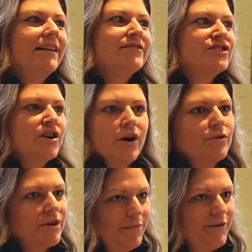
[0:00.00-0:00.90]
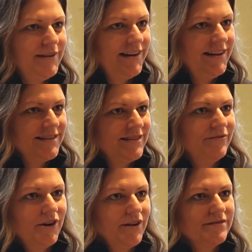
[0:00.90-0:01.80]
just our whole community gets
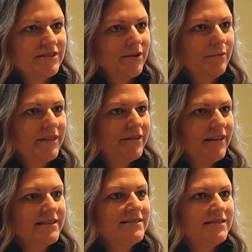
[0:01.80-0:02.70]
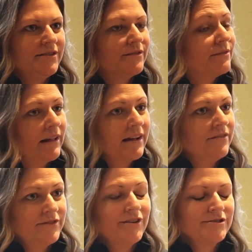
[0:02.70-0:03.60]
involved. So whether that's like
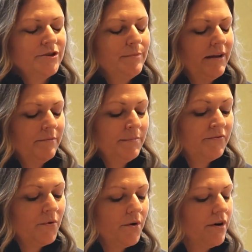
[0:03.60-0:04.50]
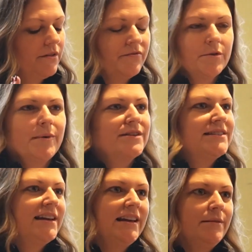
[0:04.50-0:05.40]
I've talked to you about before, the football
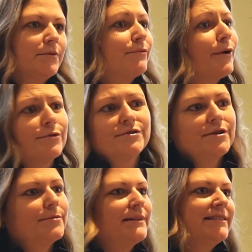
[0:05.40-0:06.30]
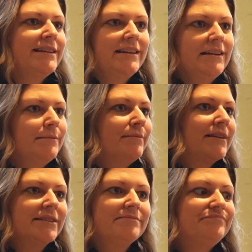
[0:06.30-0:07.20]
team, the roller derby team,
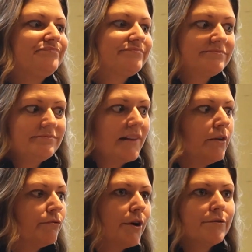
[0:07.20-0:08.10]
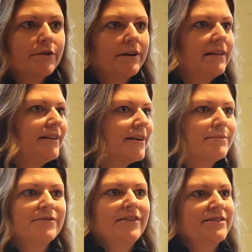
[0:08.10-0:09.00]
the Rotary, the young
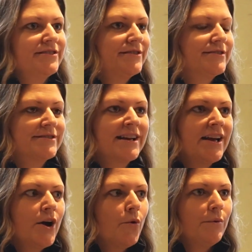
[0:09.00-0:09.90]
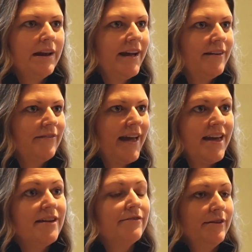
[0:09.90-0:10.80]
professionals, we have
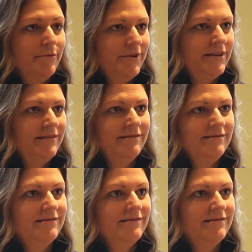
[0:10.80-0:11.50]
everyone